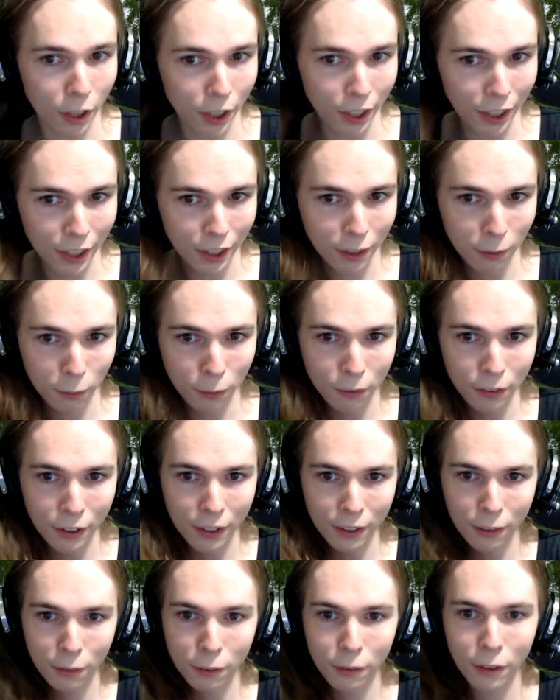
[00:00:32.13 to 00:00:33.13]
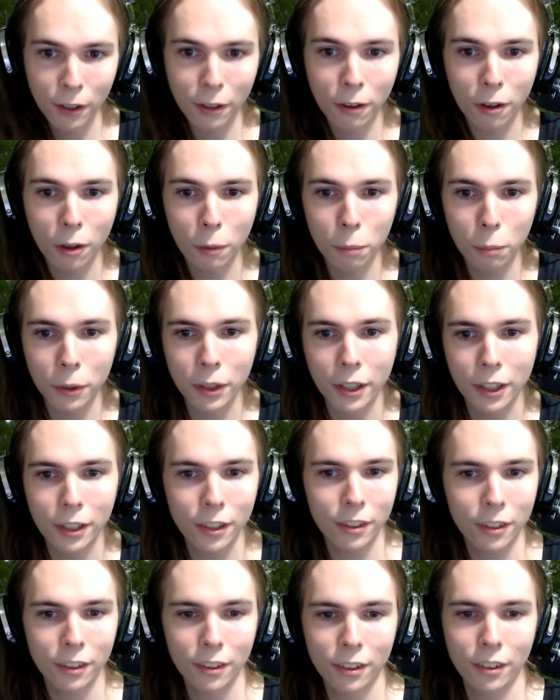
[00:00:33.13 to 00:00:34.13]
And it was getting really
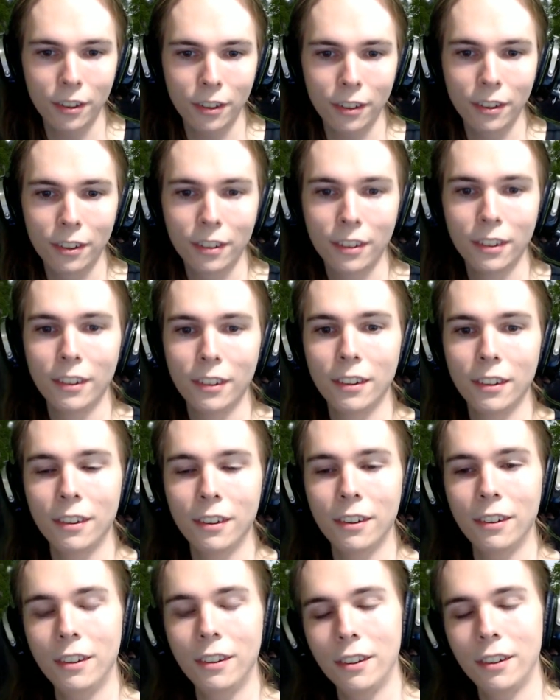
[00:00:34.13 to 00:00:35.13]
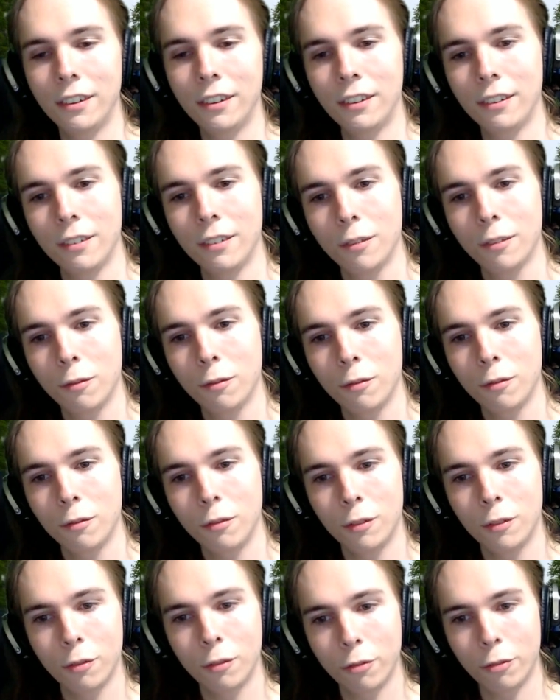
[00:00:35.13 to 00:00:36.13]
complicated and
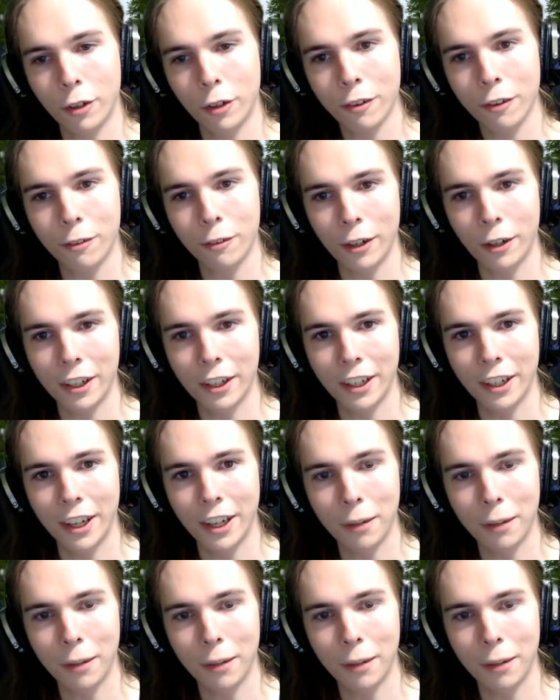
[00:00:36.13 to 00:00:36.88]
frustrating.